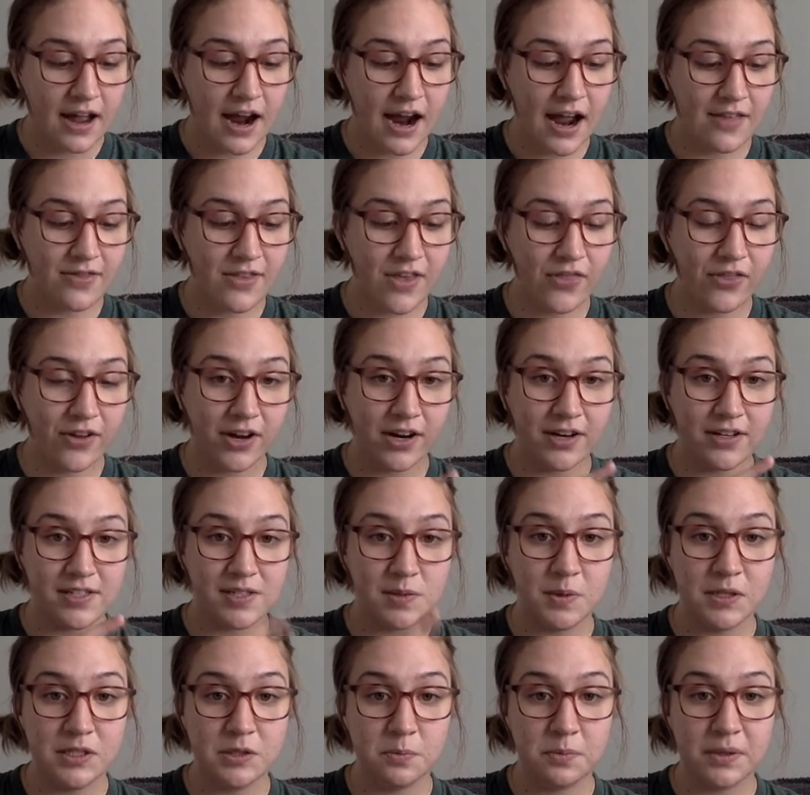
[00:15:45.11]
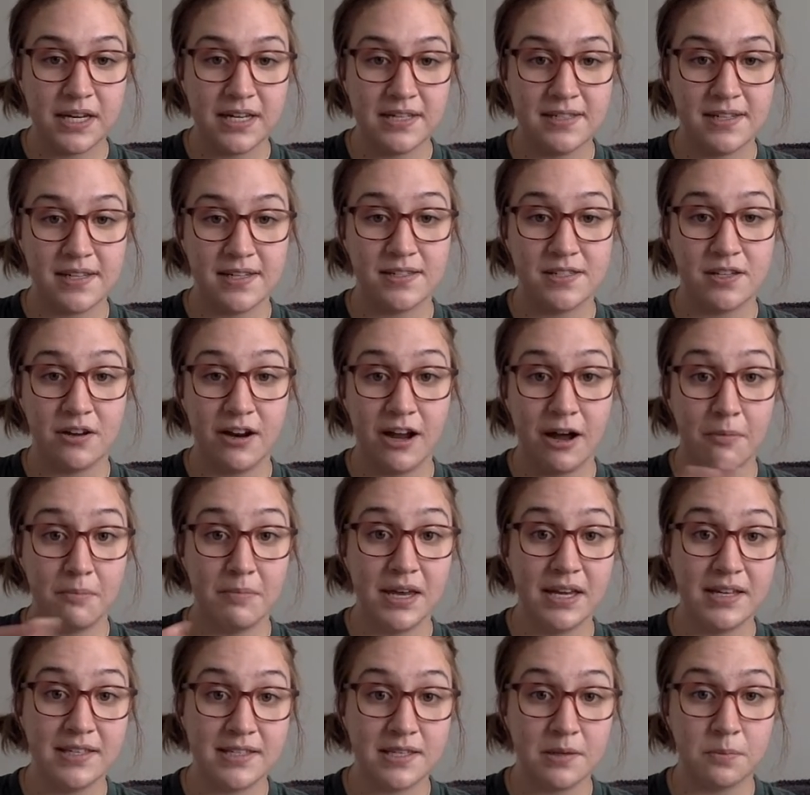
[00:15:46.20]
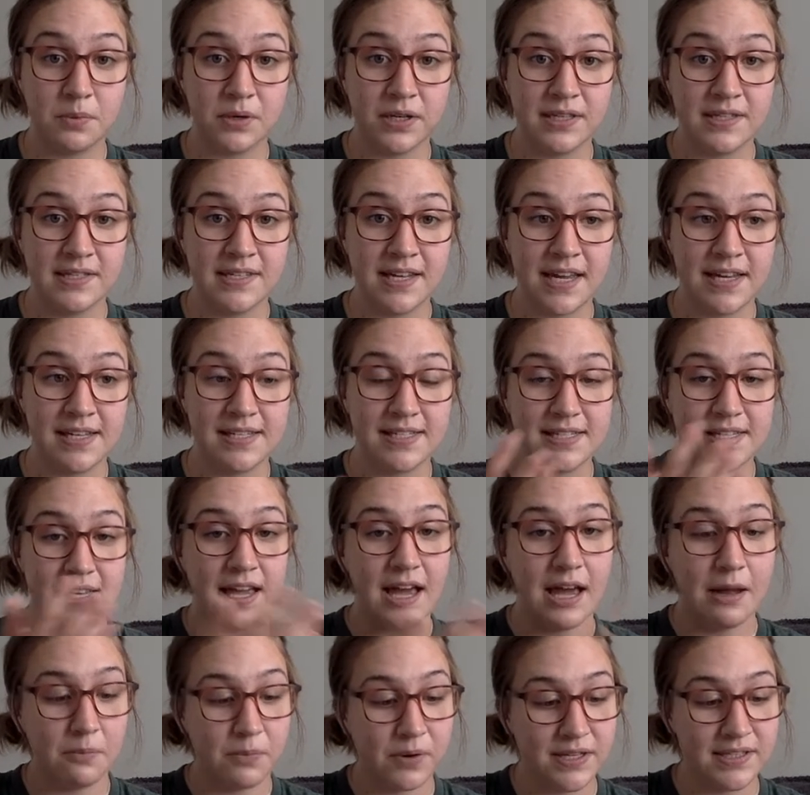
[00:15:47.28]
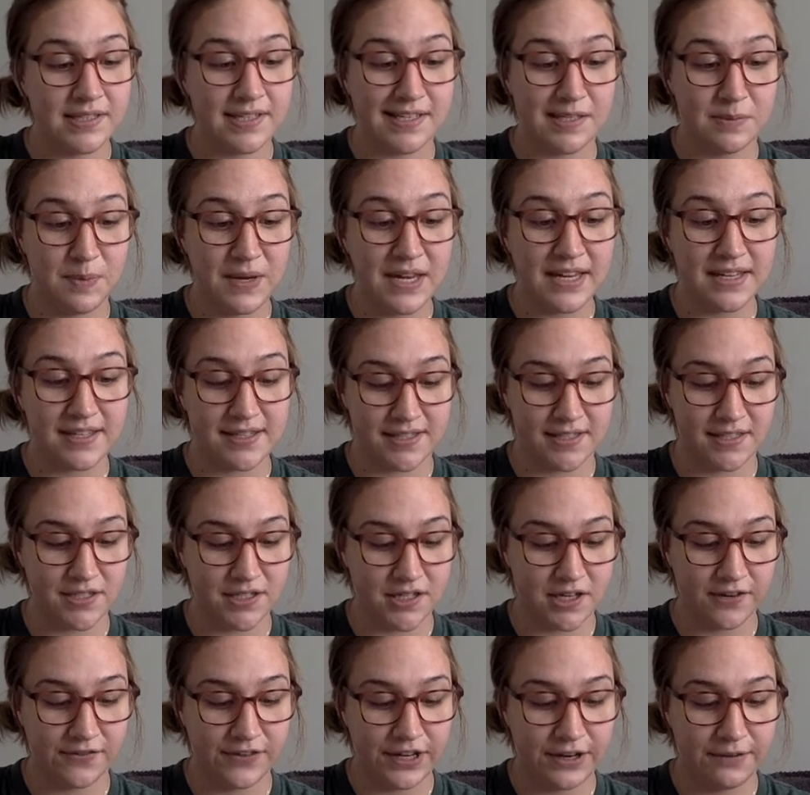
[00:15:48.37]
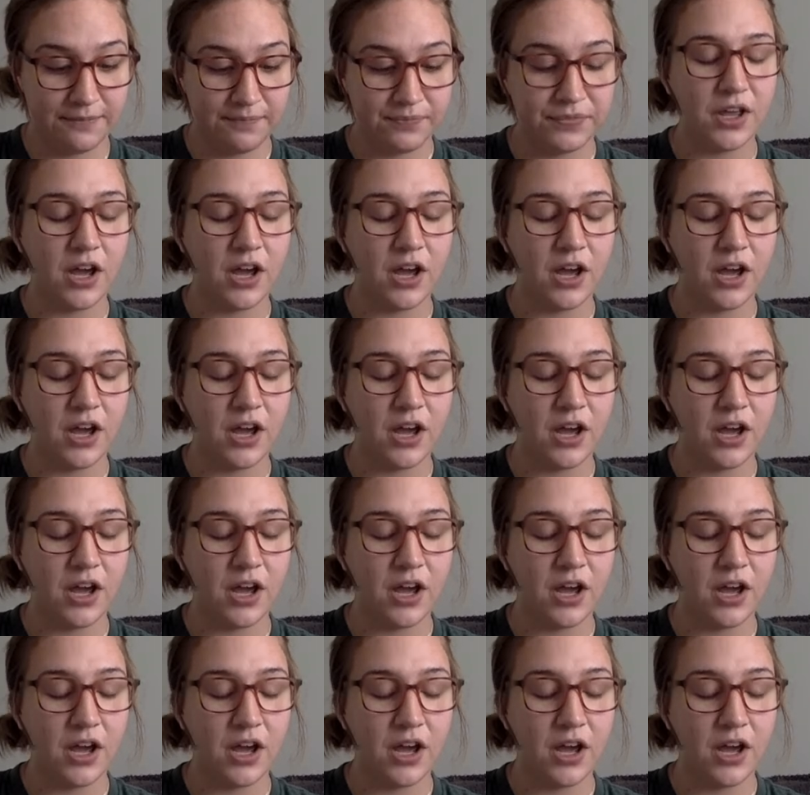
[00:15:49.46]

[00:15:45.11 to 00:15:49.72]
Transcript: And then they're going to switch places. So now Mig's the princess and Princess P is the servant.